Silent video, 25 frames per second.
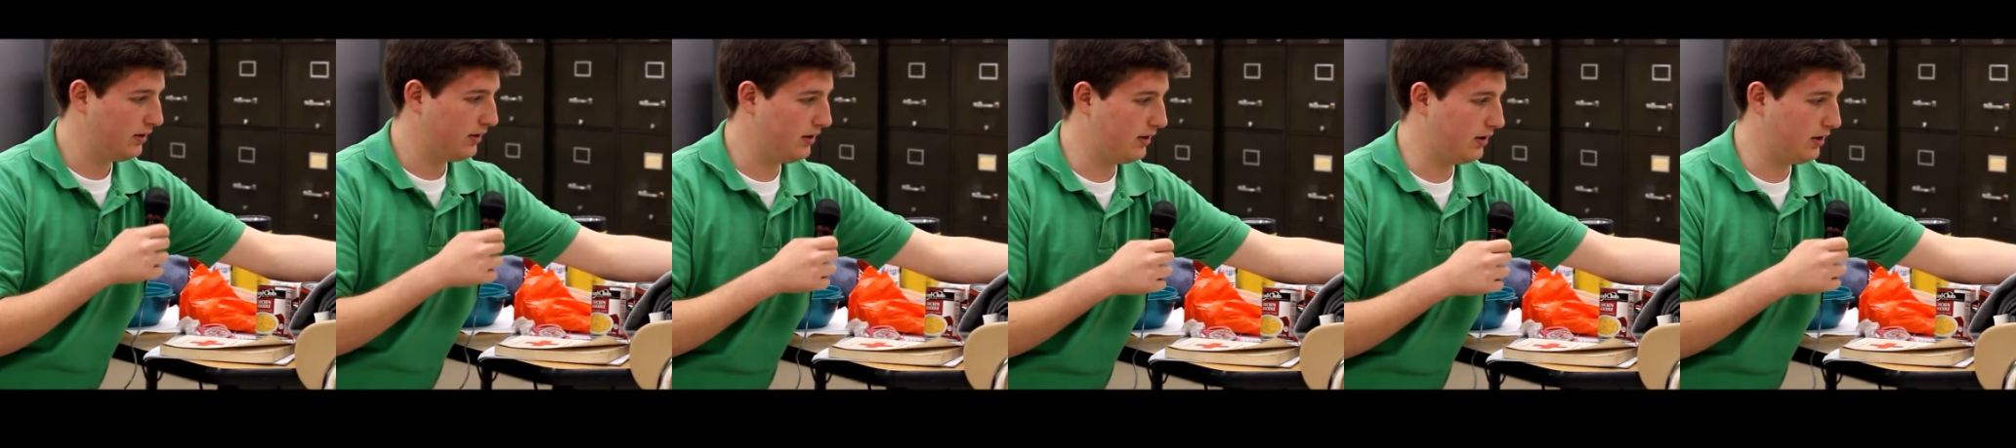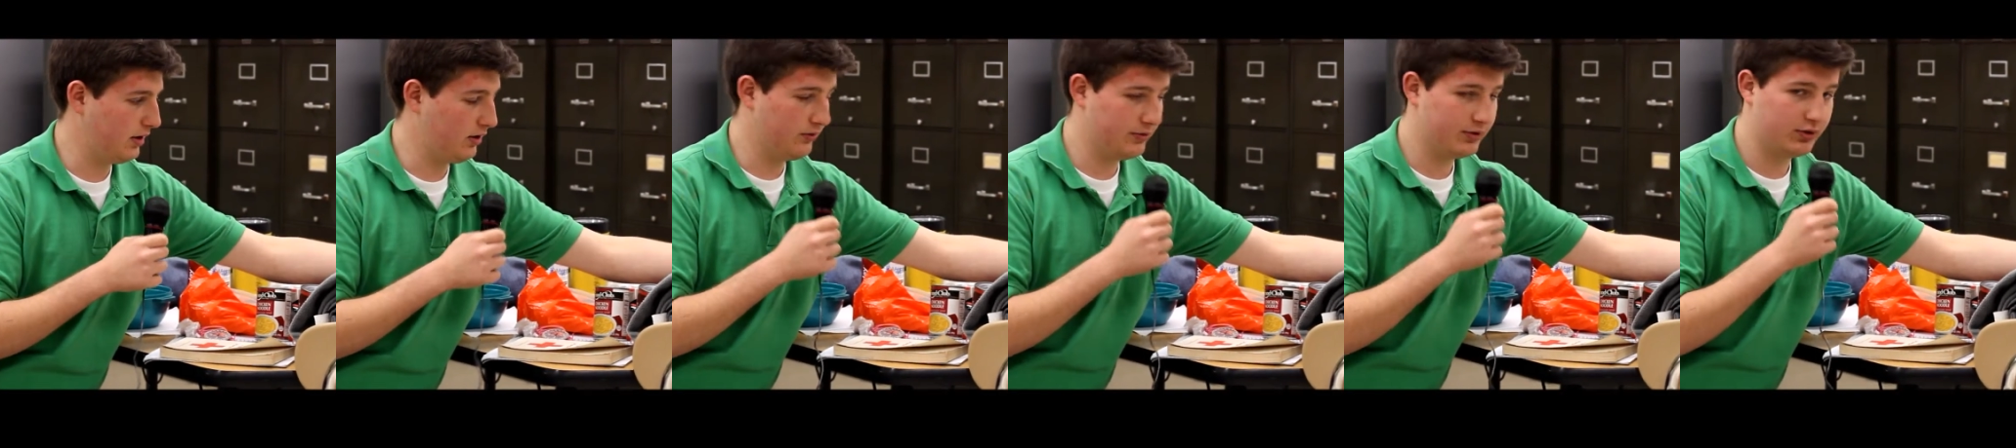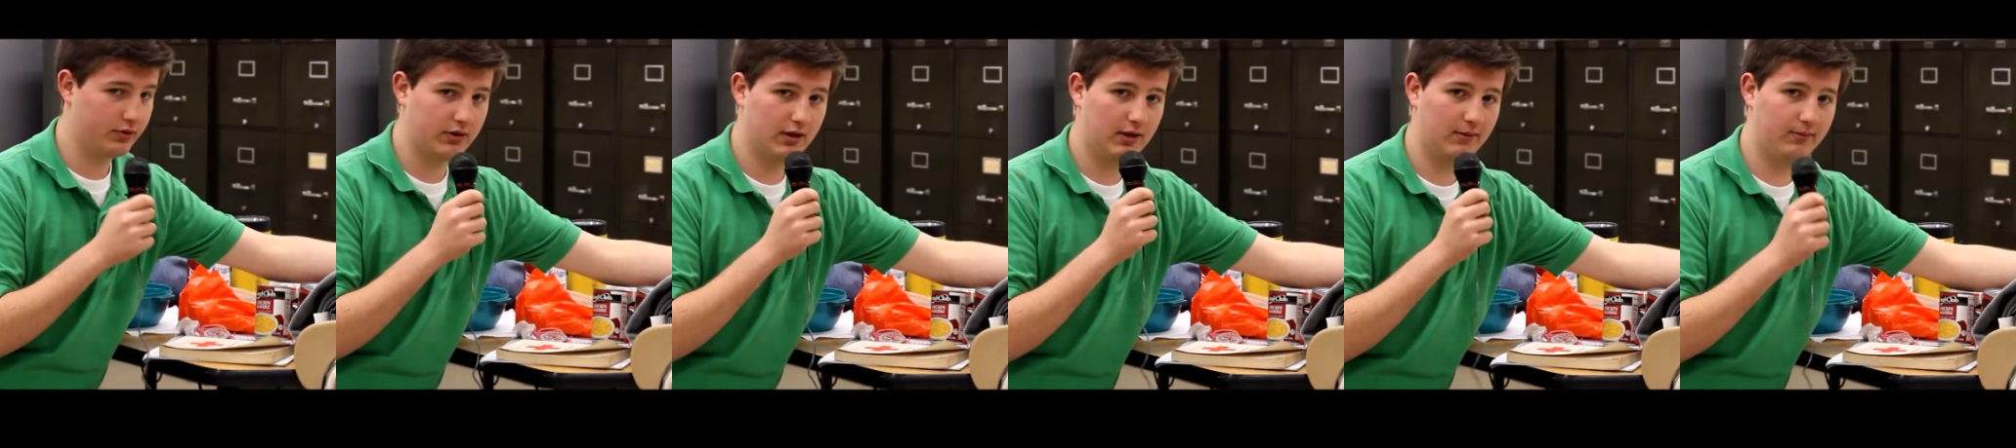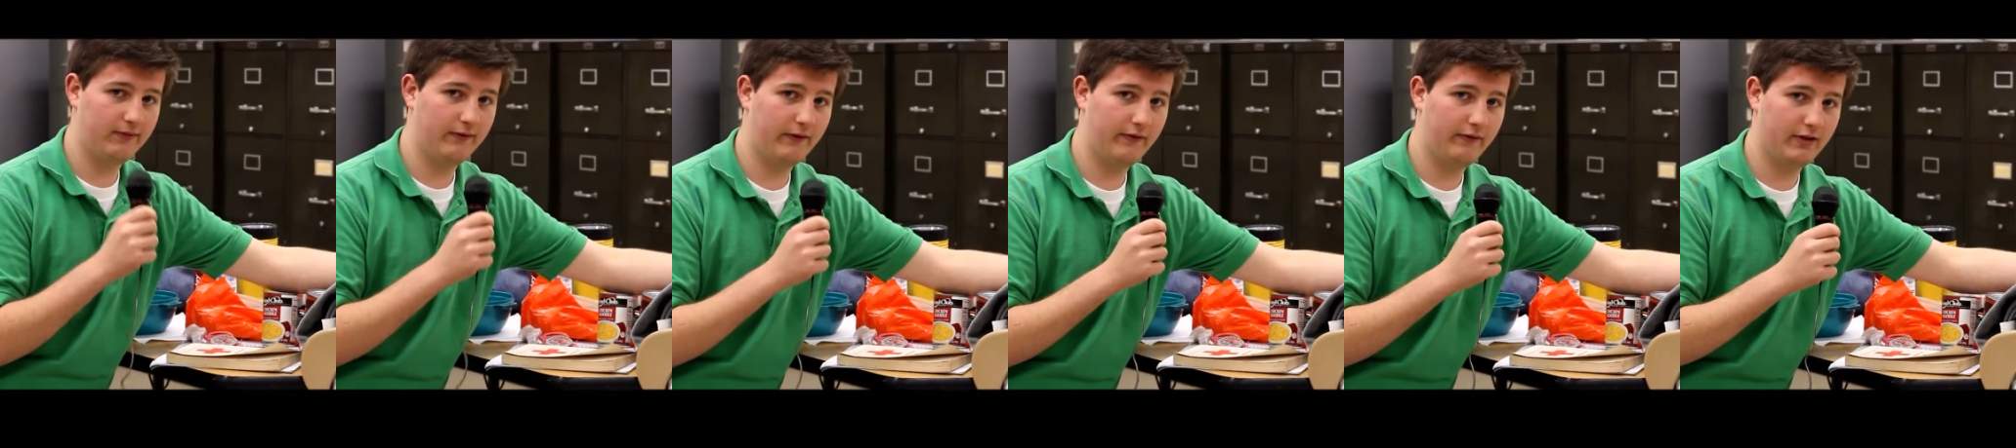And I also
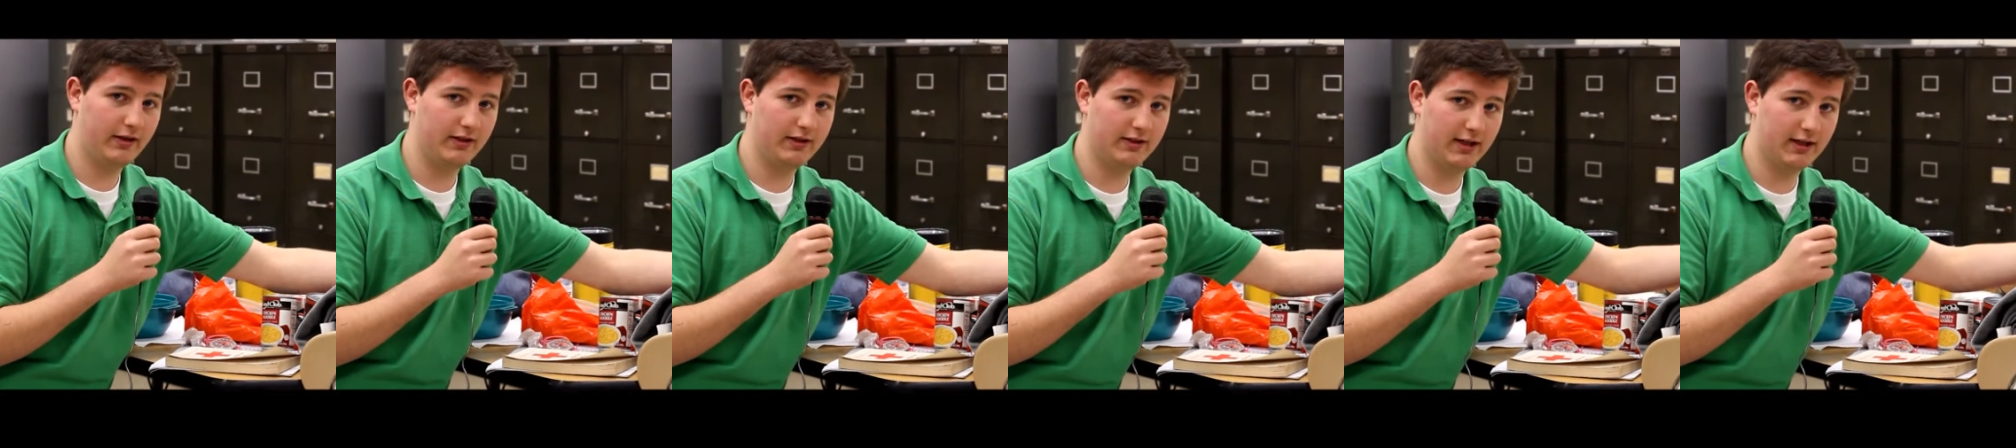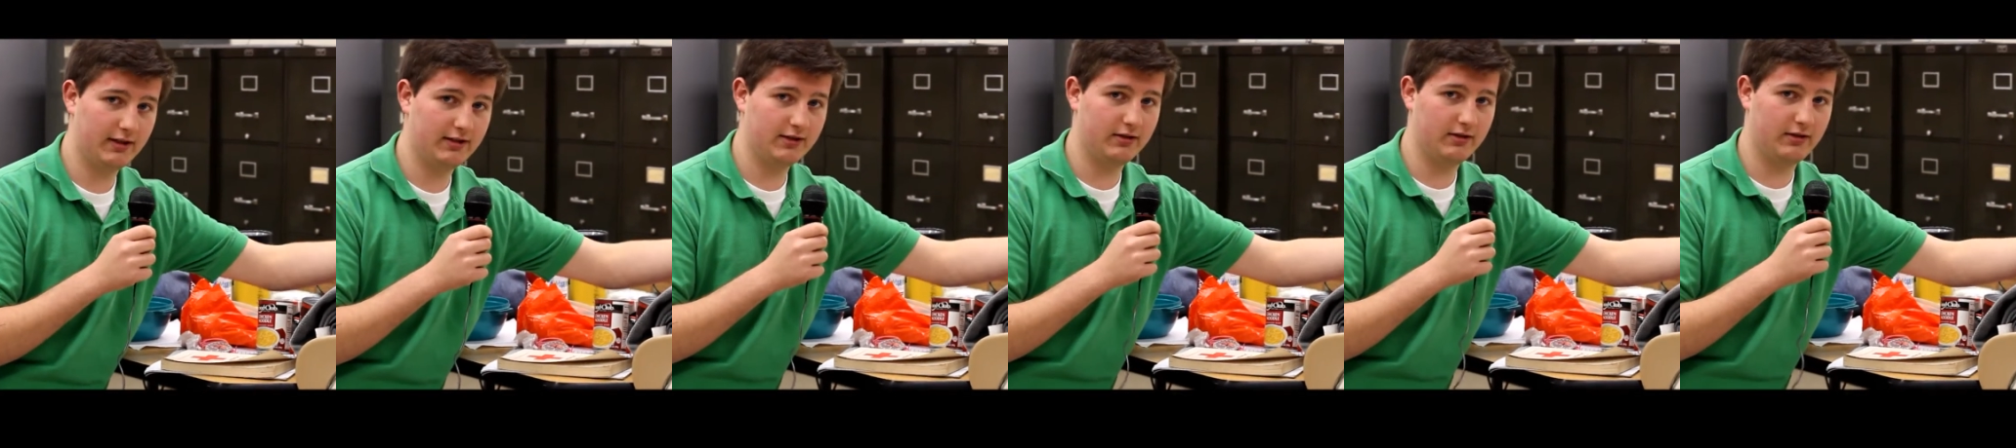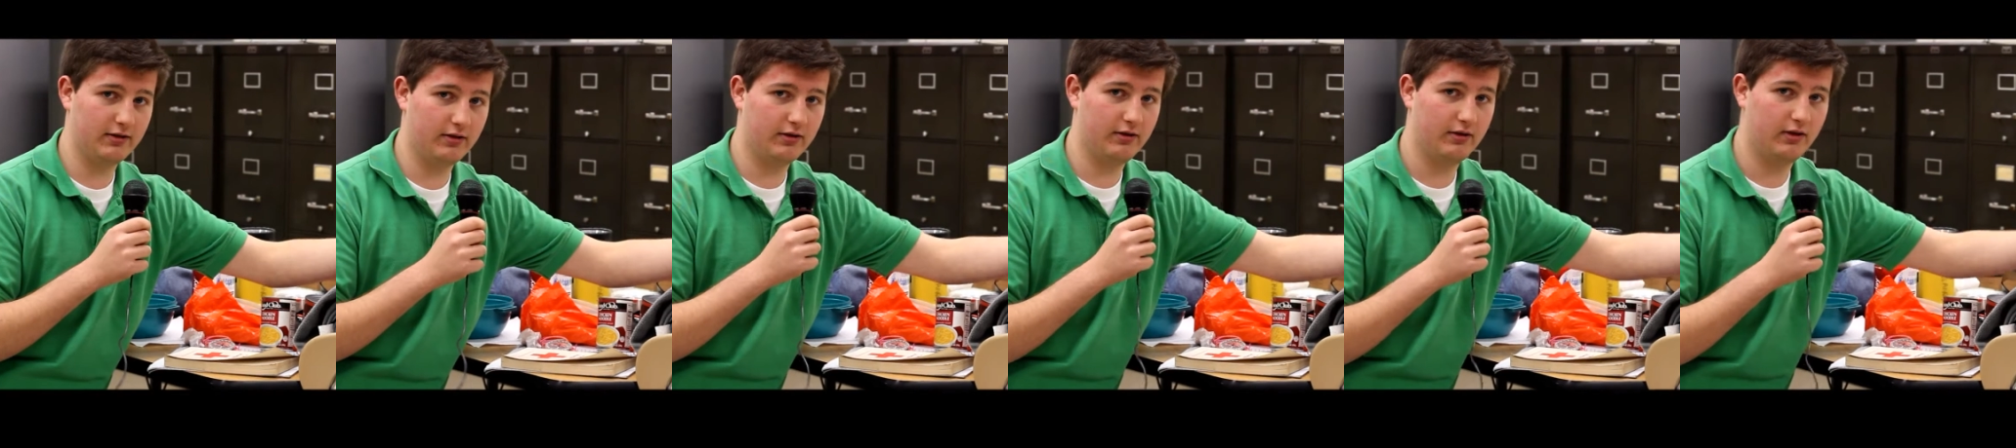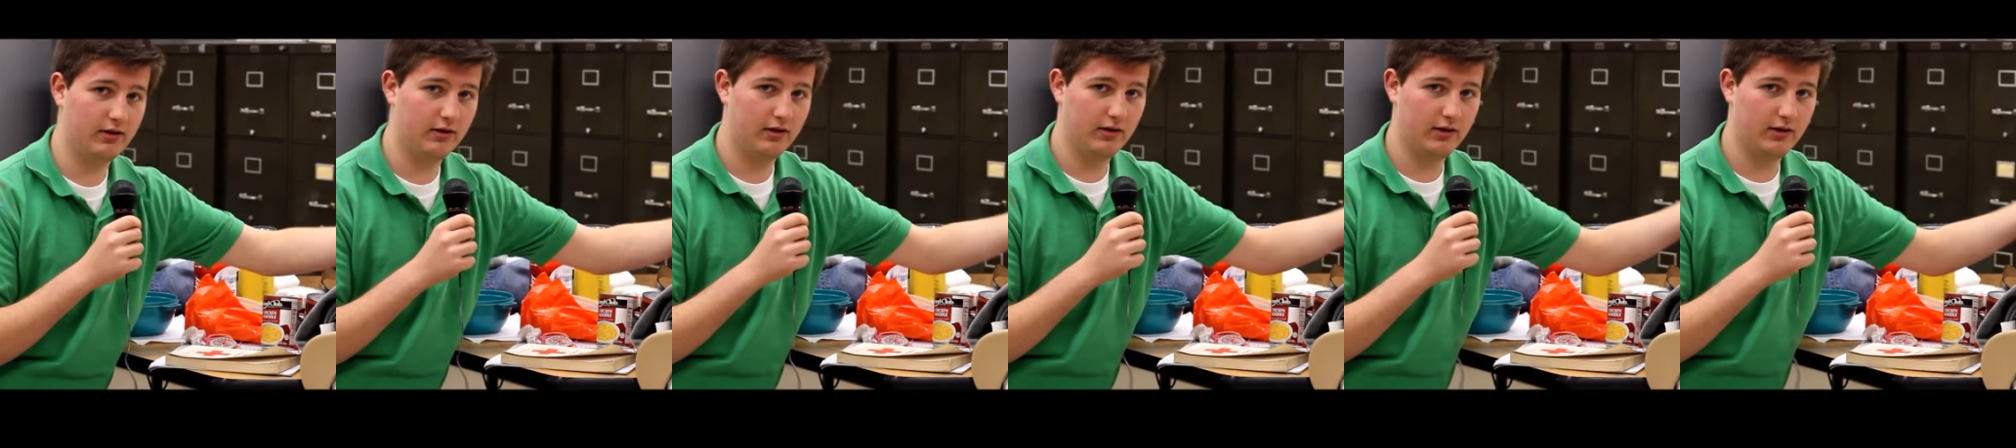keep 50 cents in here